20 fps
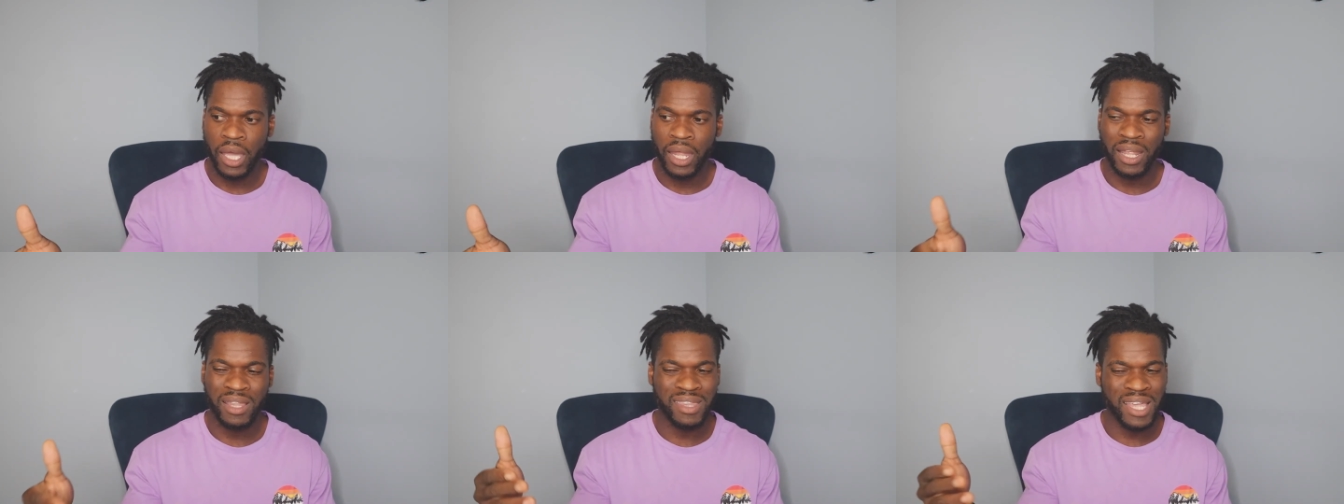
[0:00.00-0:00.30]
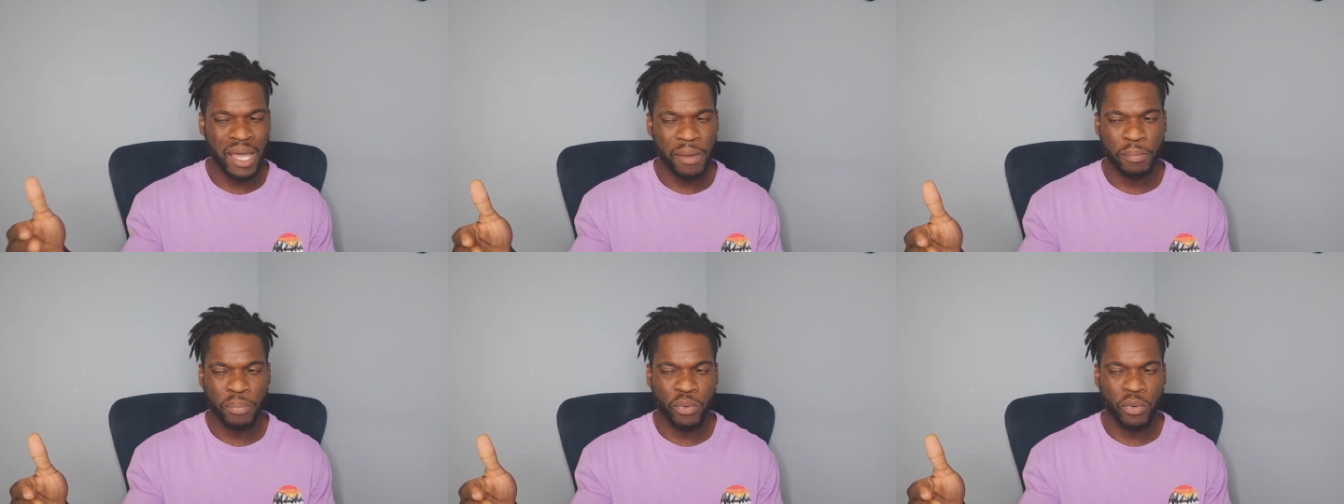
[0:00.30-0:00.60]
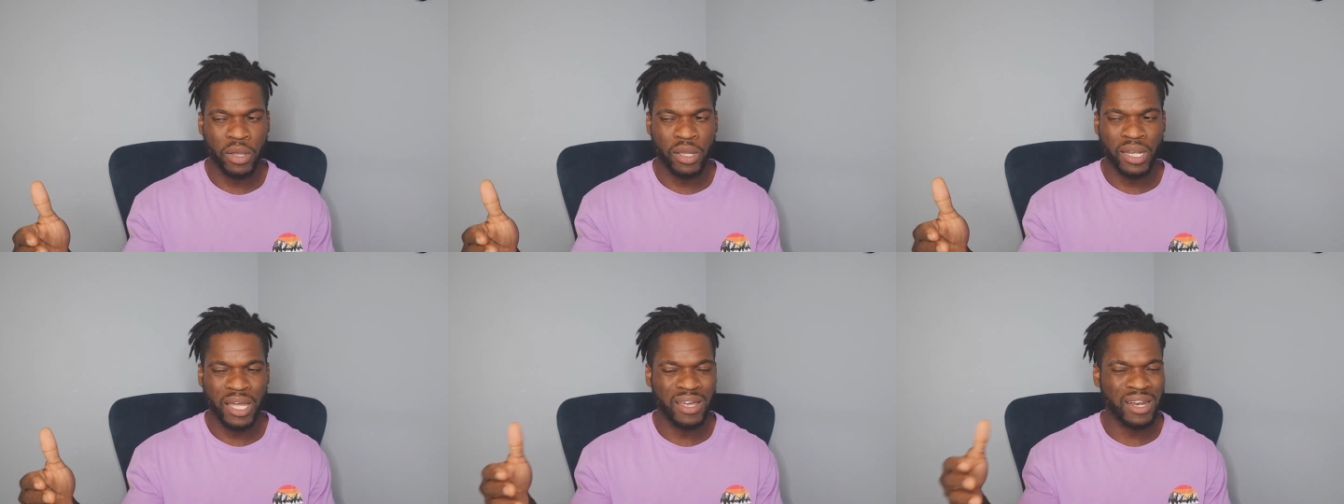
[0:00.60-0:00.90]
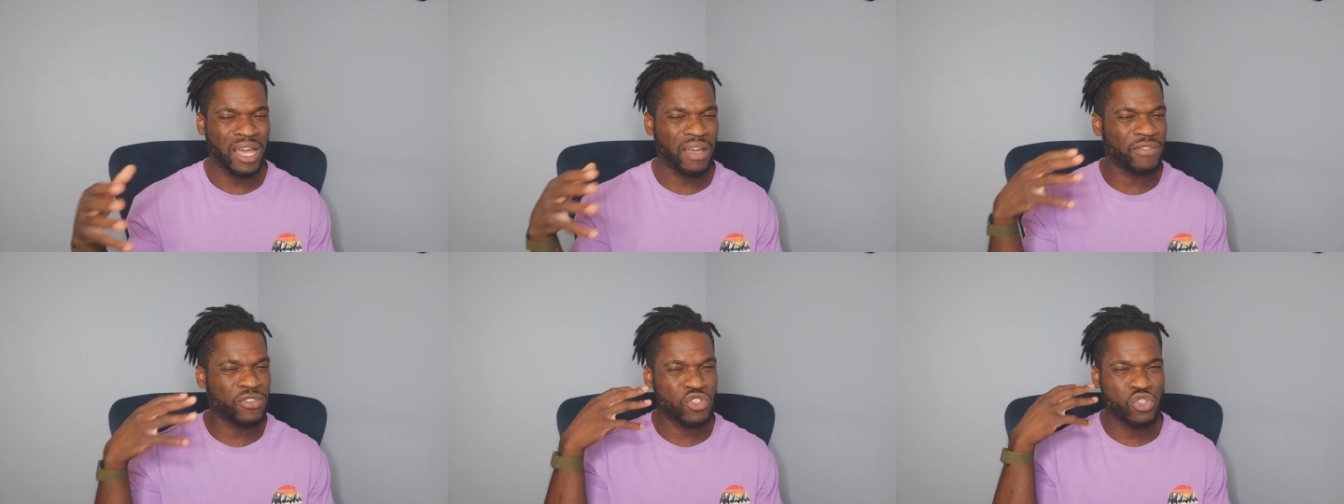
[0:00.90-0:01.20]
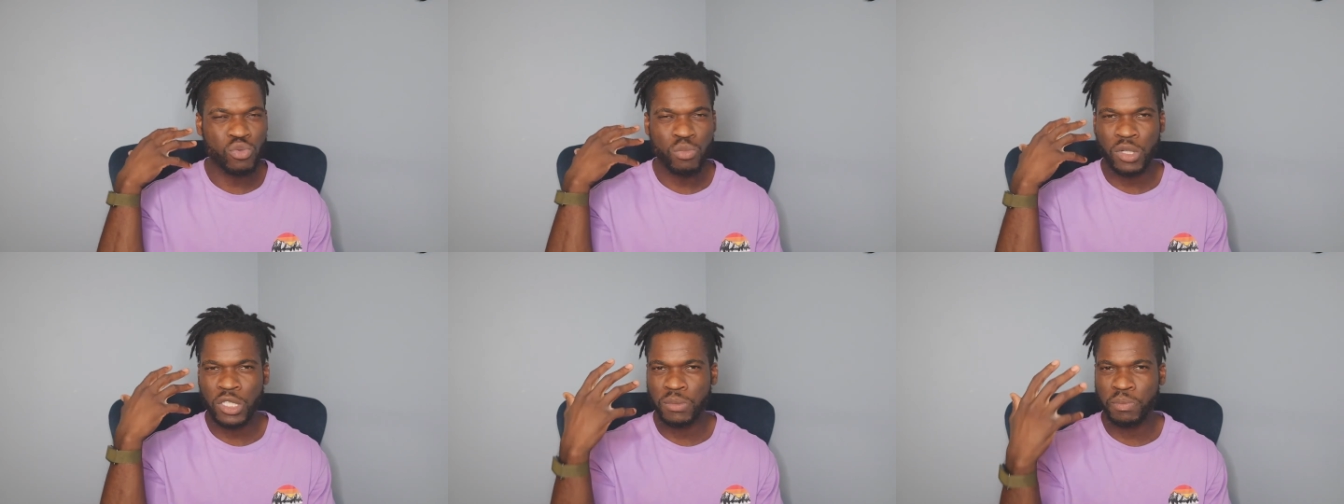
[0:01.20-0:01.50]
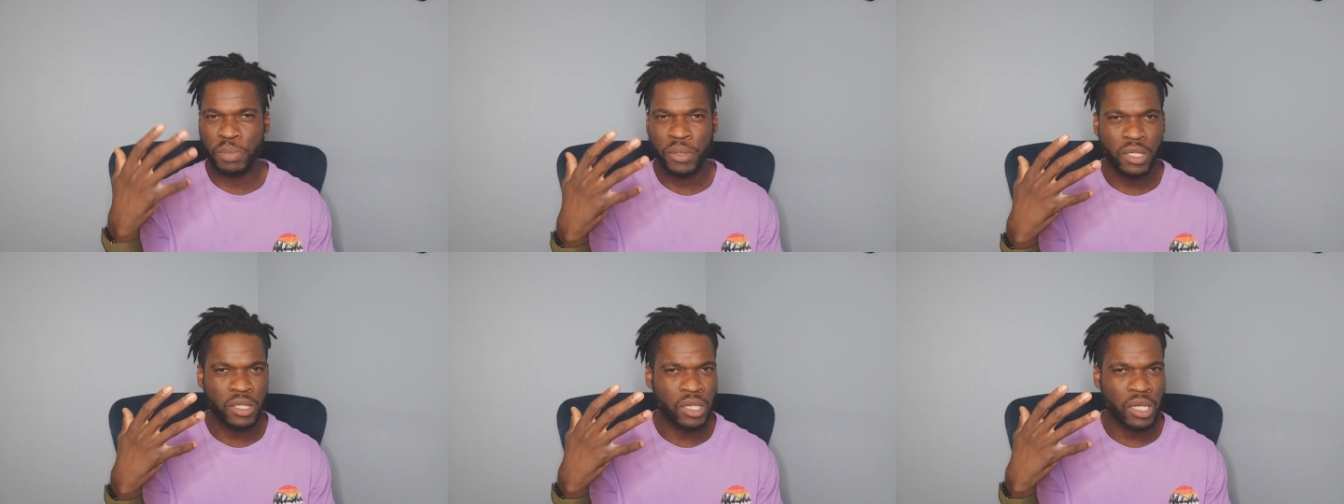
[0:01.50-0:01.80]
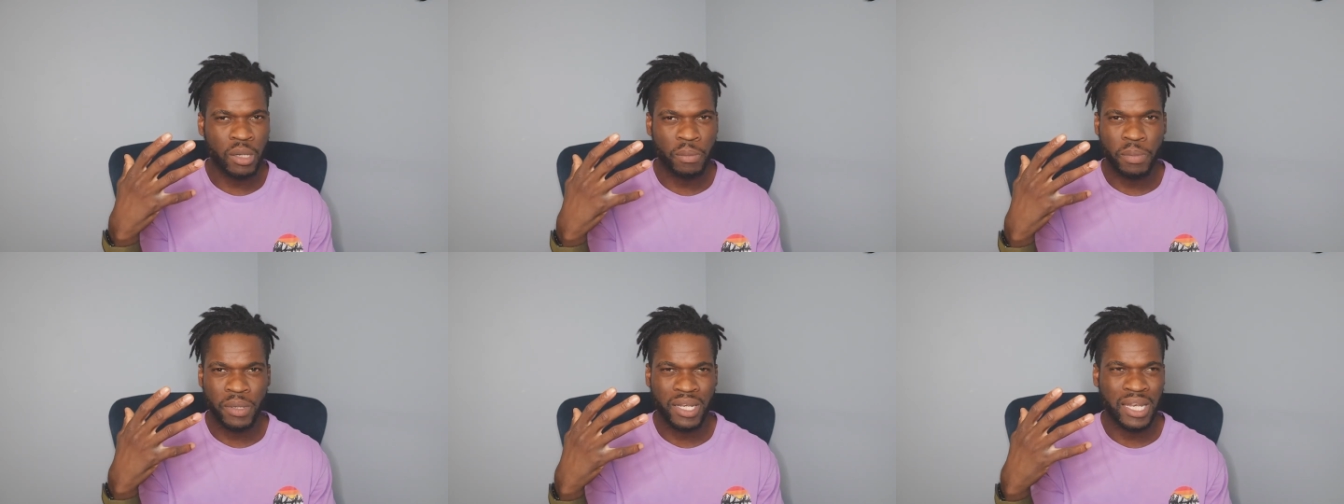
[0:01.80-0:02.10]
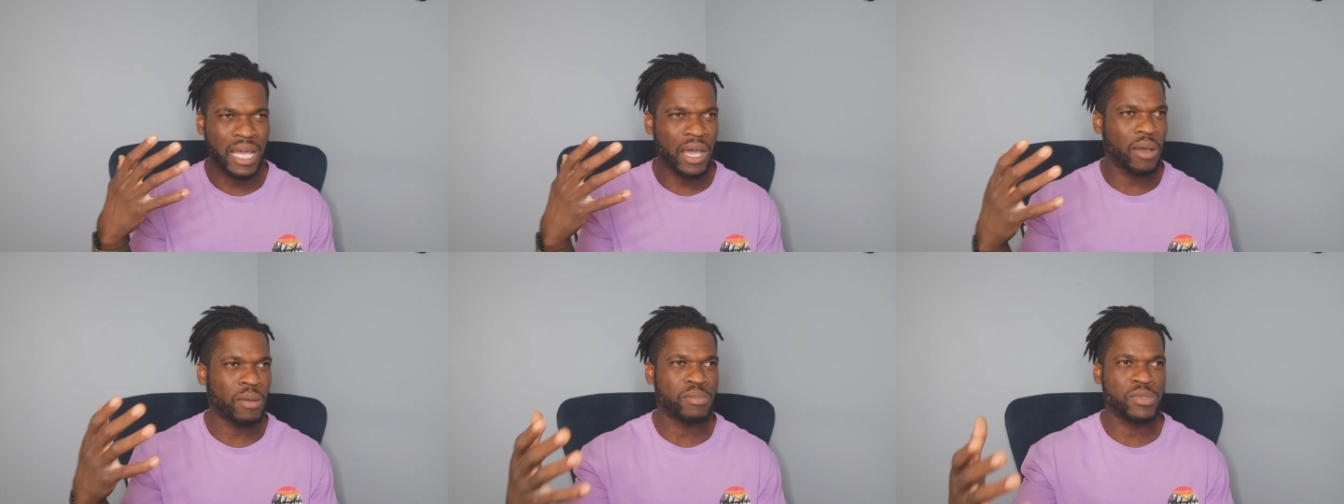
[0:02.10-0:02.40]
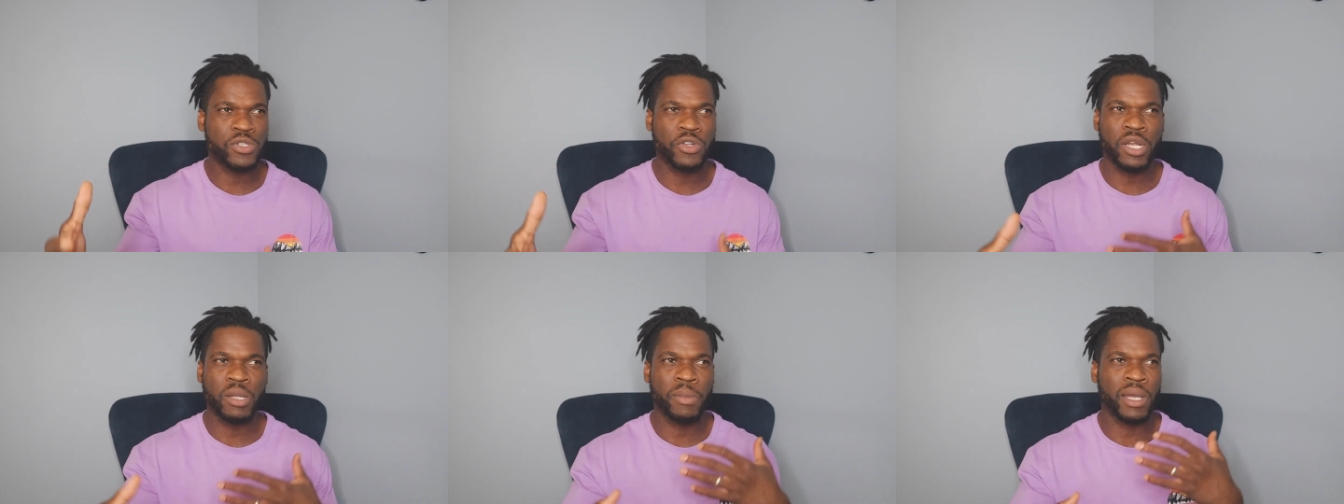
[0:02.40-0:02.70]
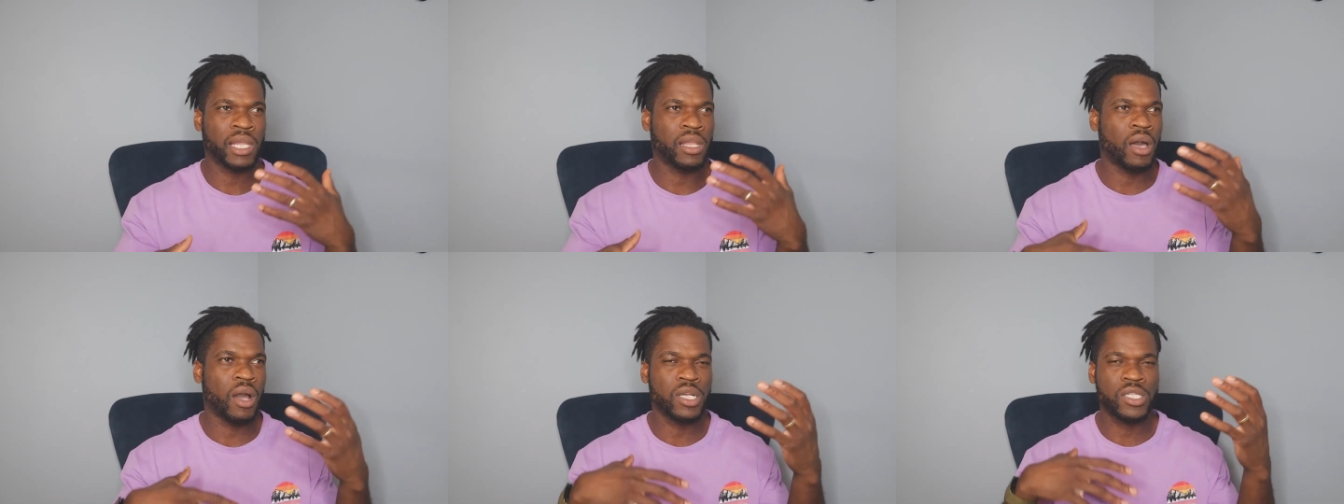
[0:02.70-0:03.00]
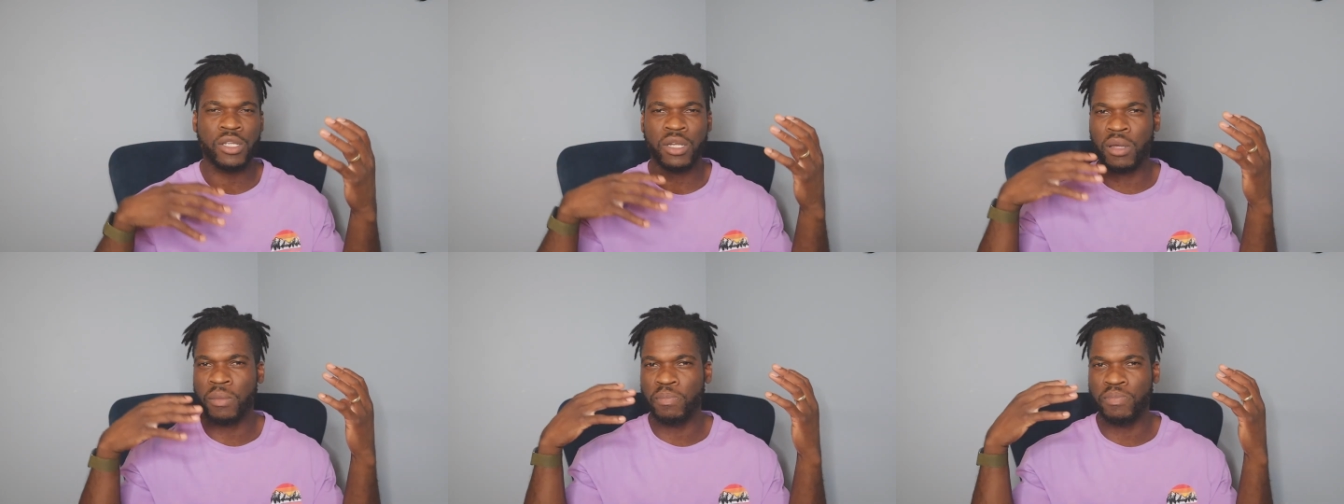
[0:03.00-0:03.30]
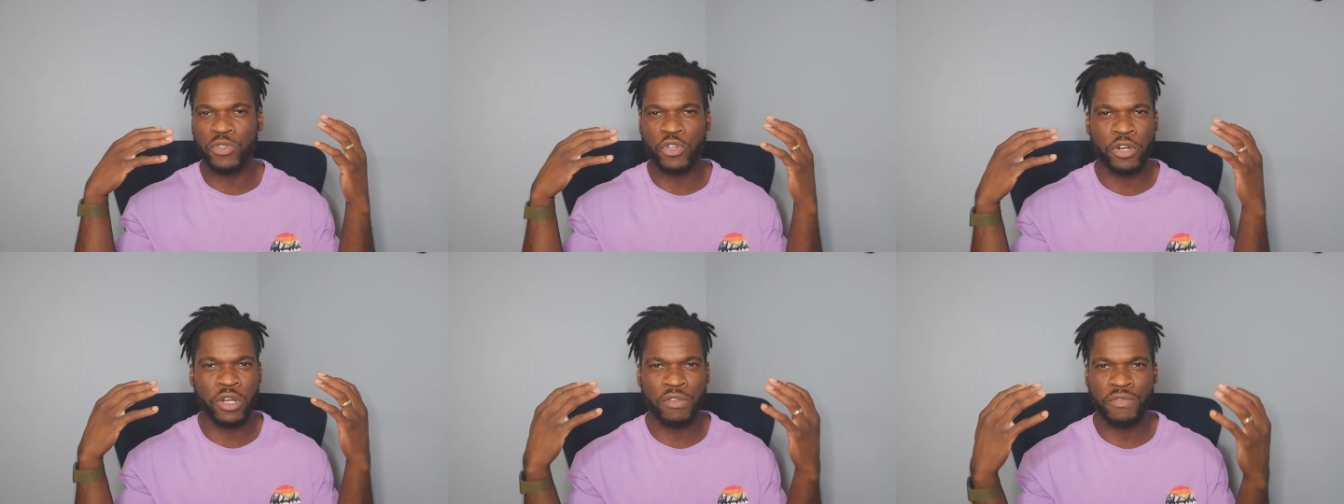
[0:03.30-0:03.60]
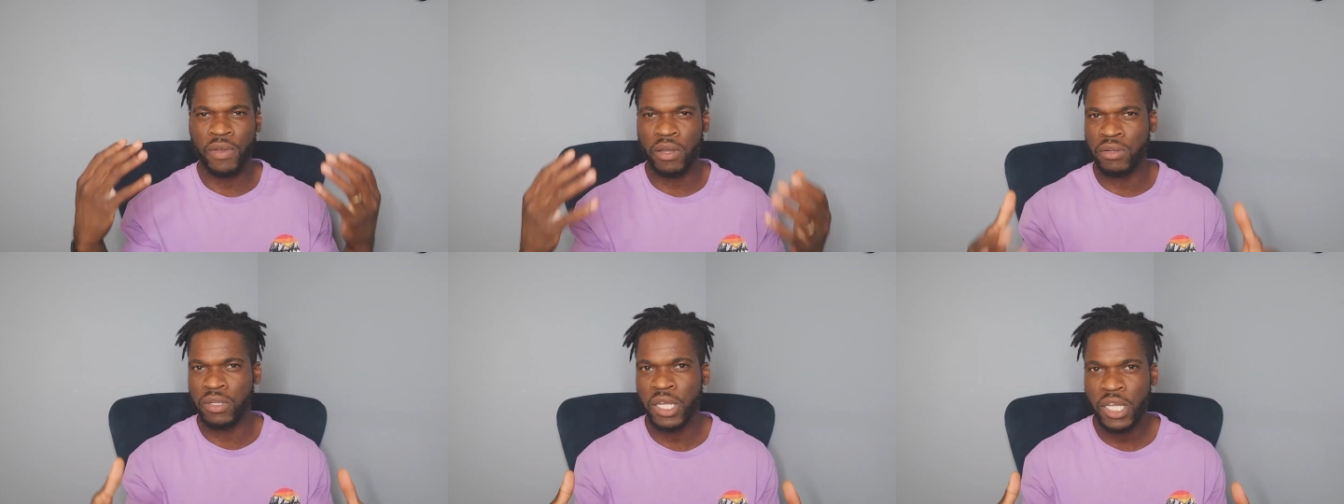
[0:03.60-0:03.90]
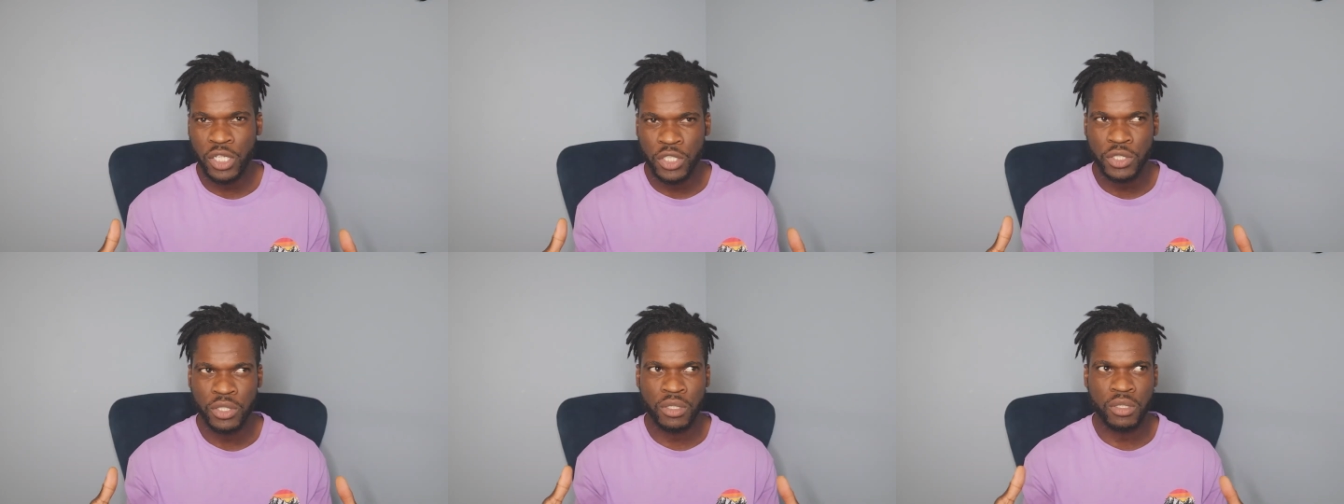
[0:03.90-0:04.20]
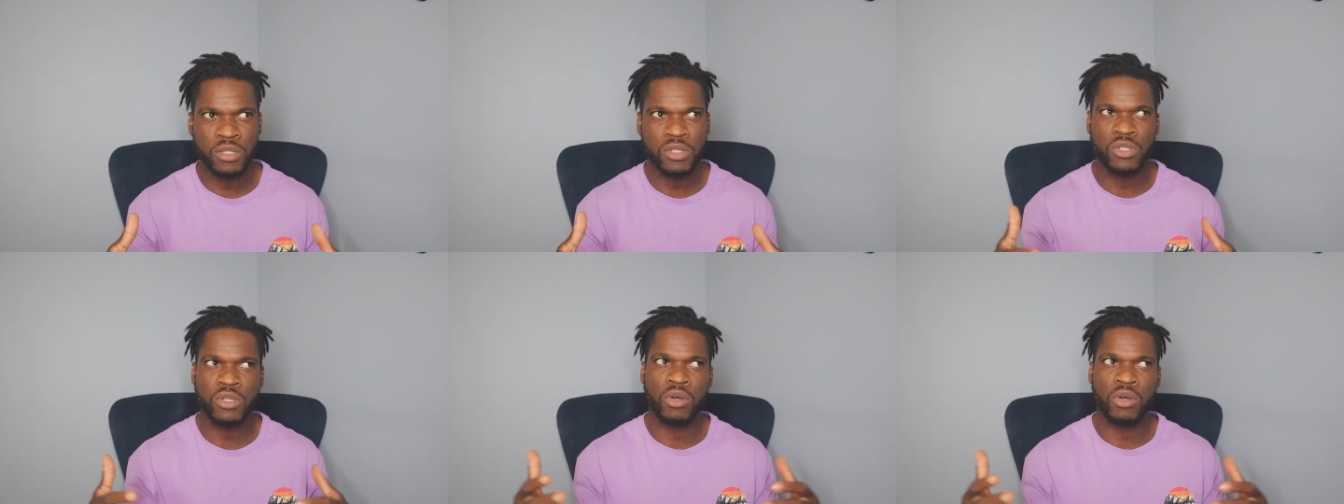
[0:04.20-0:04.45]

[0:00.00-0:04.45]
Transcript: and at that point, I'd have too much buildup, and now I'm starting my locks on a dirty foundation.